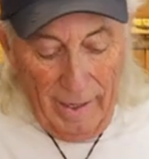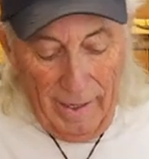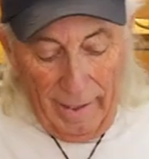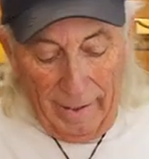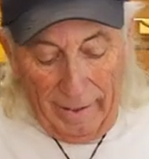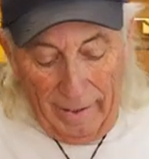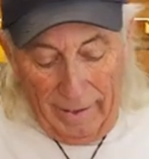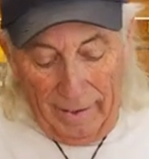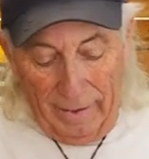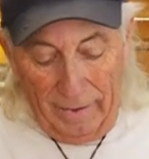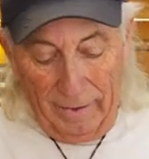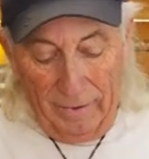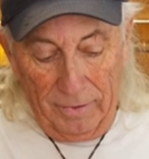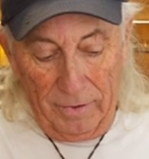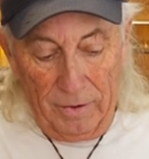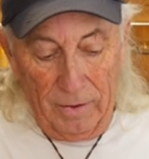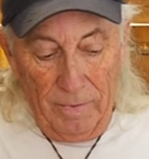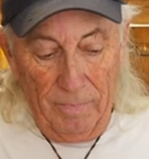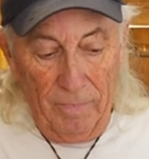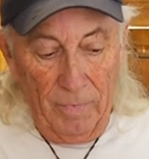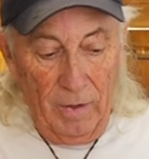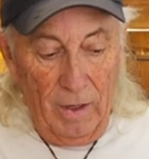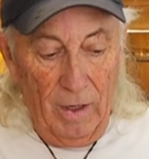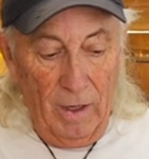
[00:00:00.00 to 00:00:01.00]
And
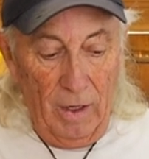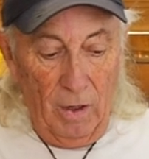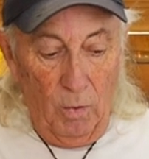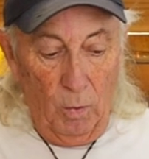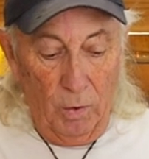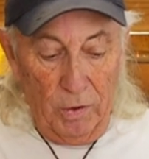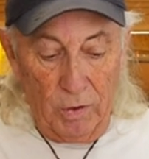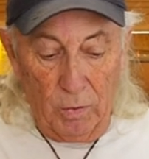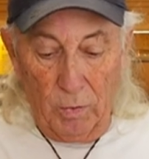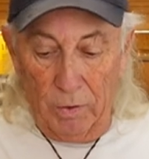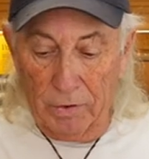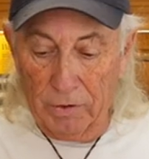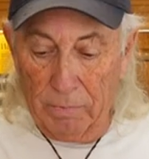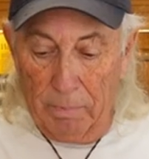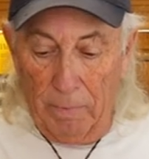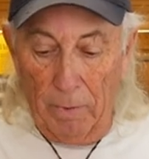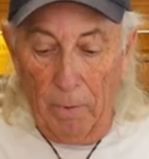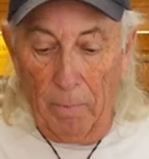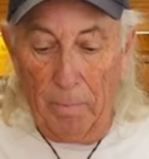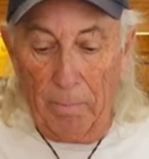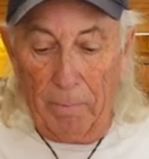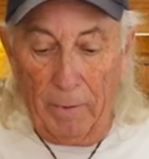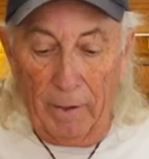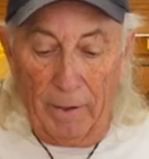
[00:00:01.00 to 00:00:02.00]
which one's
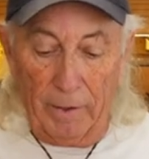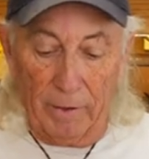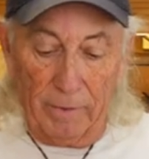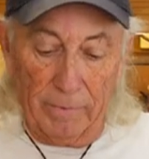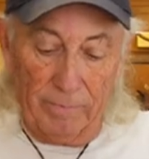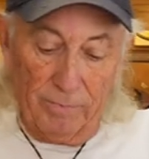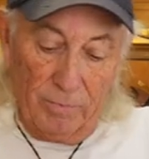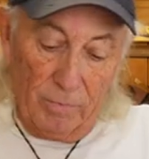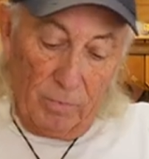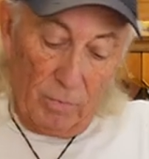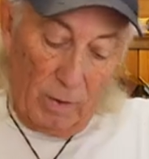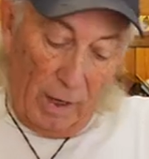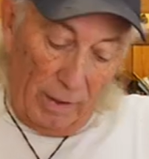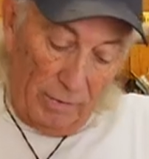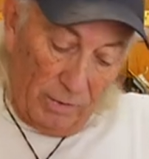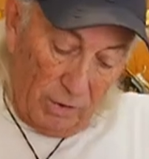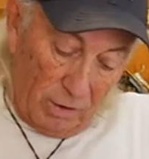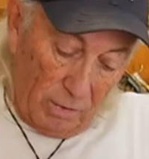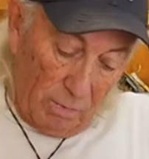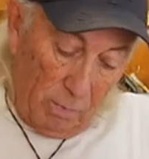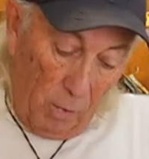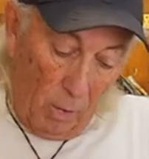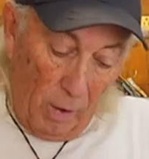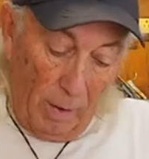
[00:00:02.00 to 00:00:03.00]
built better? At
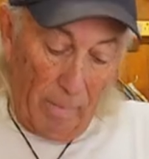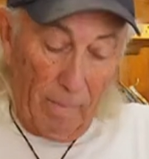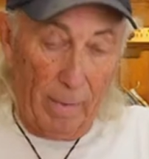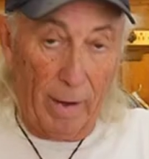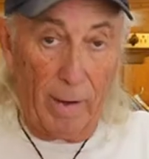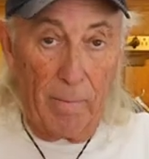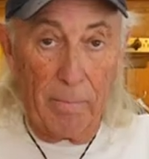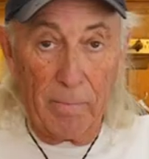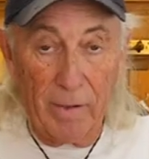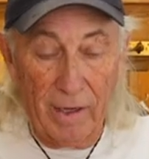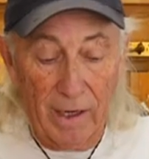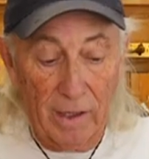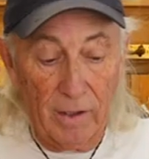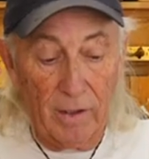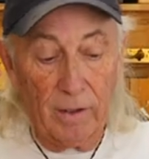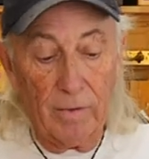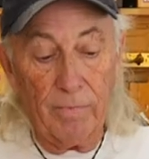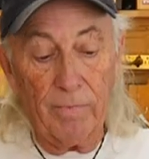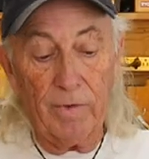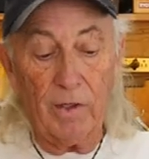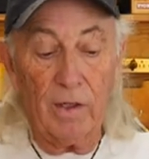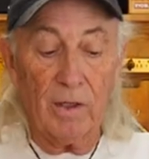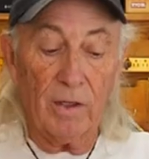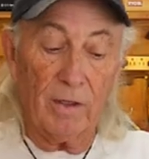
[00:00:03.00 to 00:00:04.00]
this point, my
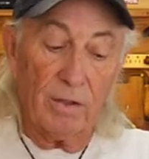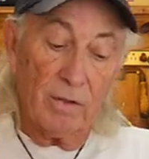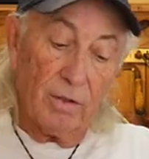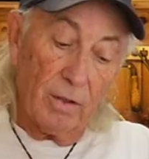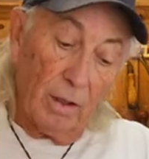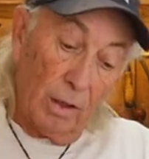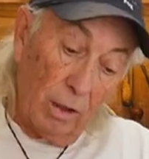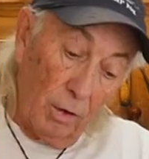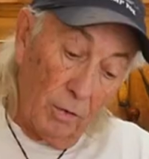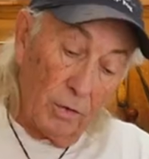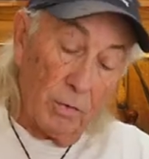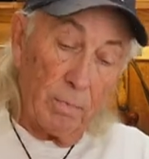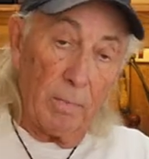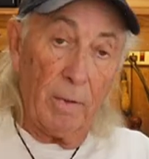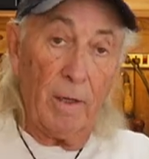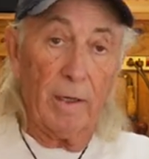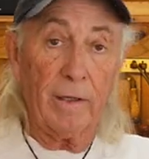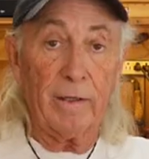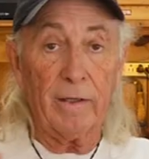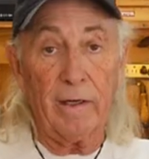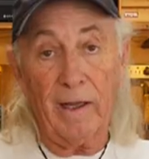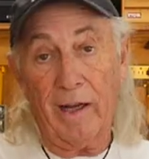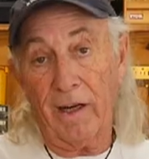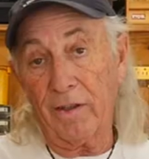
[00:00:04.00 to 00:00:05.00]
opinion is the Lowe's
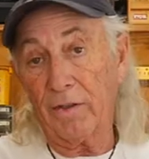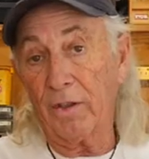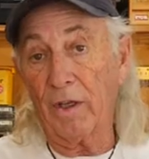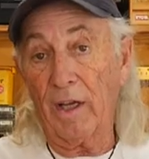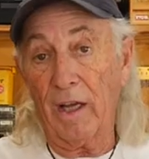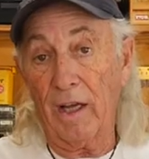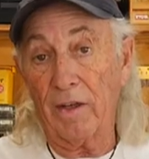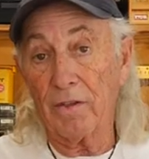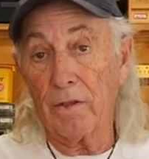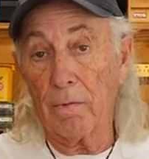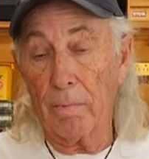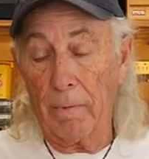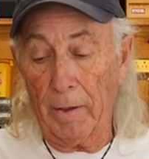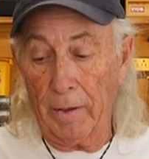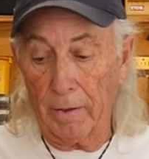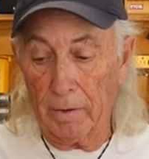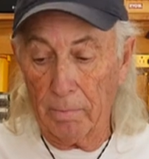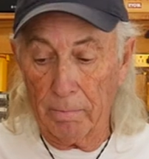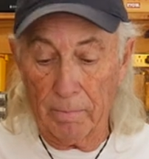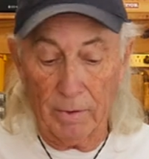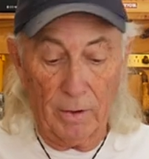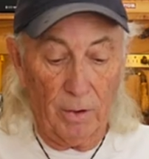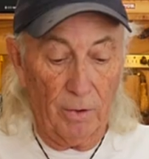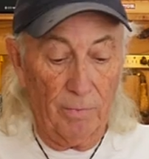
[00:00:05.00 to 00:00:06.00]
bucket actually has the better
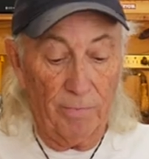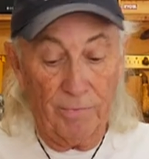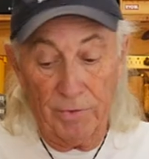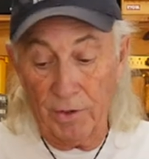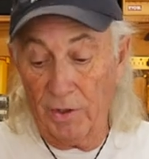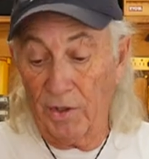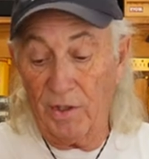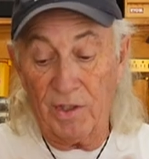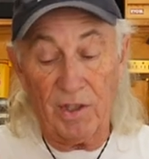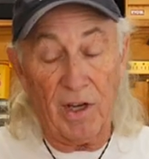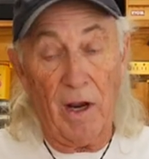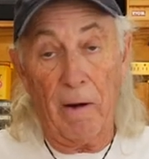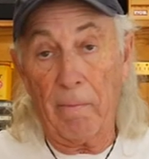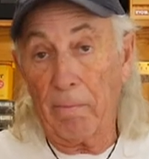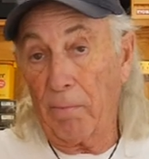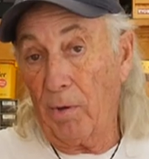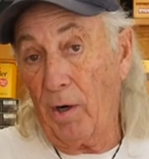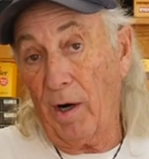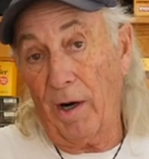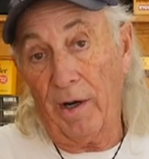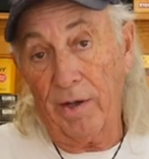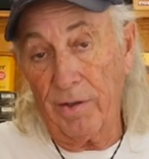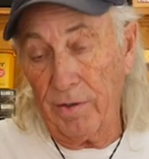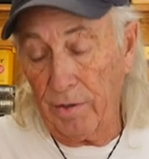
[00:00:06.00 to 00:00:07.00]
build. They're the same
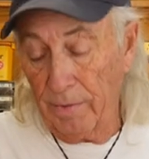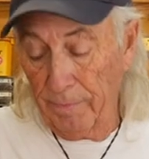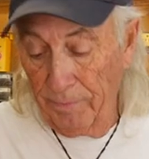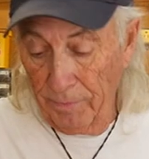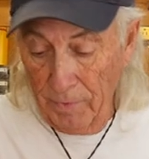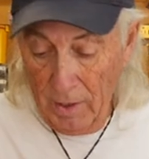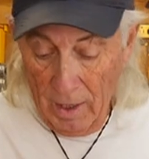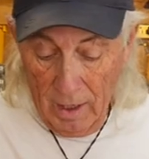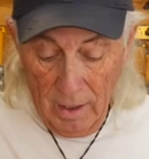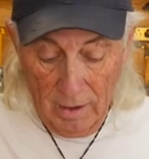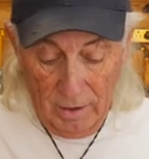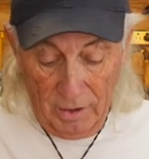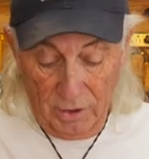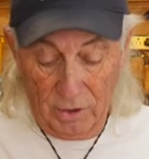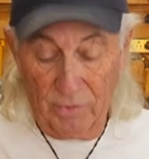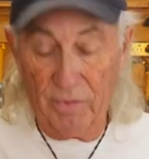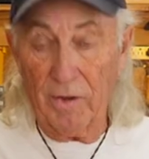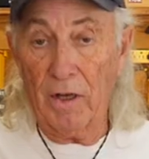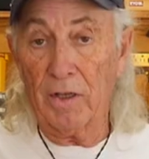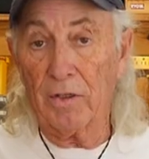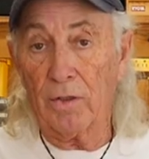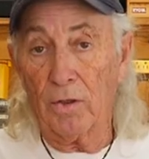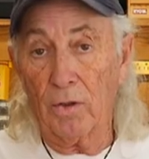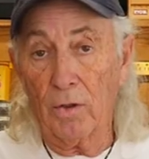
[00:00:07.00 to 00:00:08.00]
price. Let's
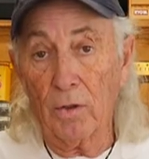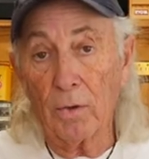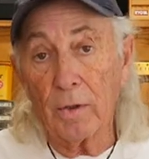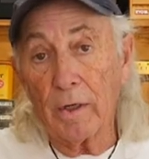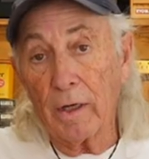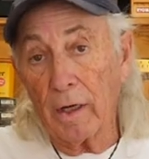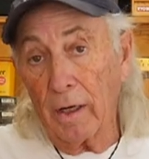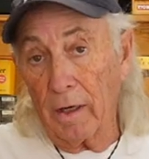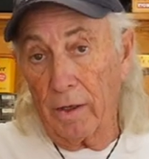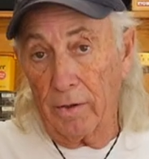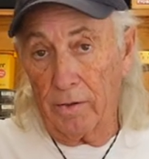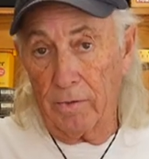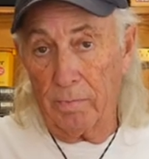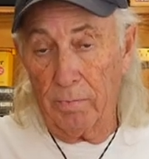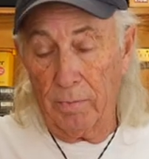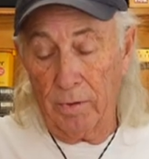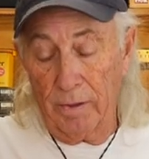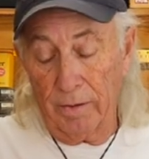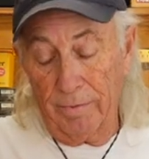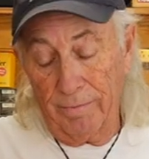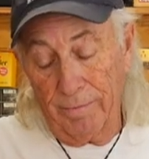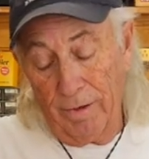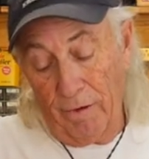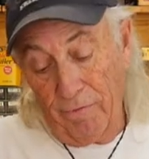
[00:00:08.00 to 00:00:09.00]
face it, who cares?
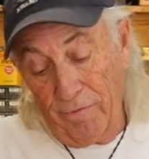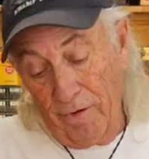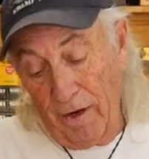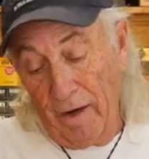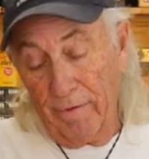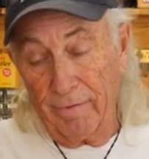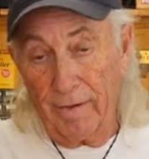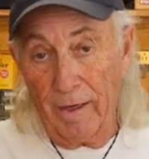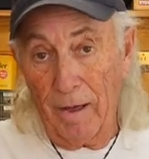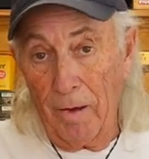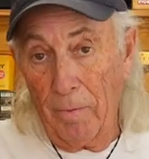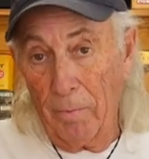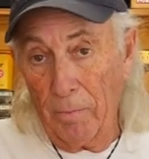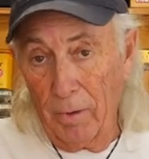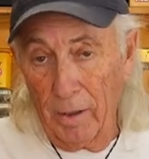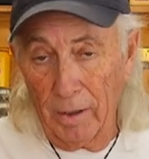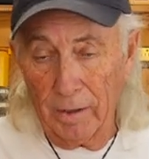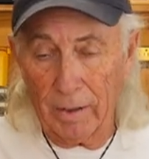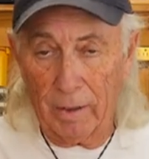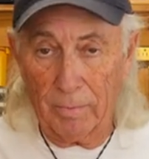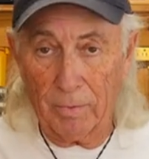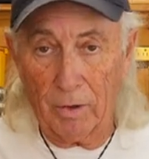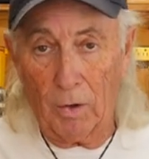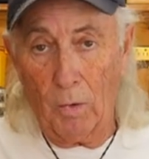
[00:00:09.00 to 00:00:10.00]
But a five gallon
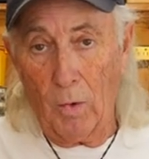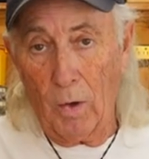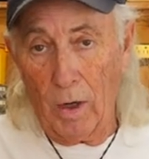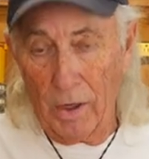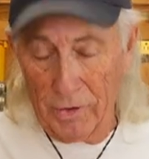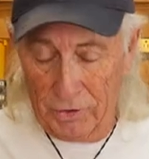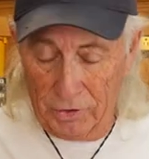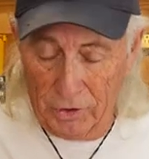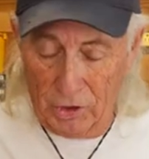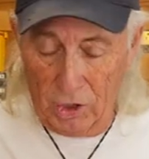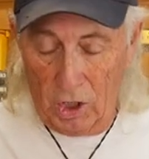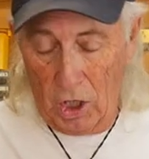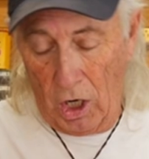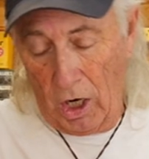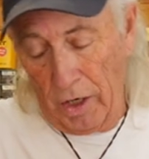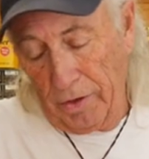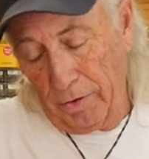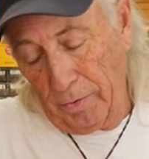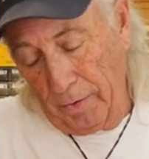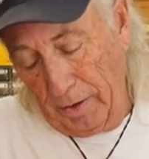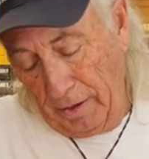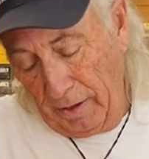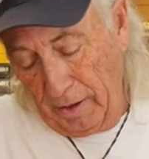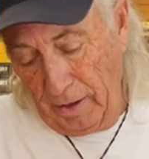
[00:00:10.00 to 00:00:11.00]
bucket, I'm gonna wash the car,
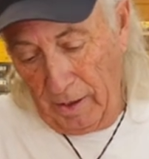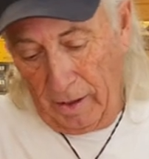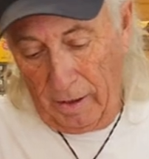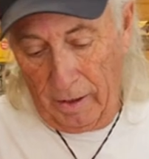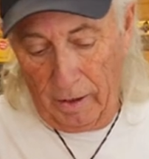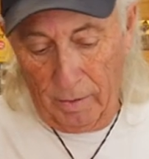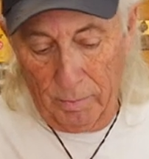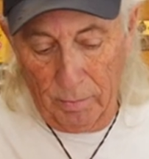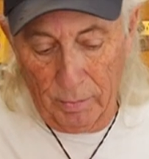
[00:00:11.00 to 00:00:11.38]
do I care?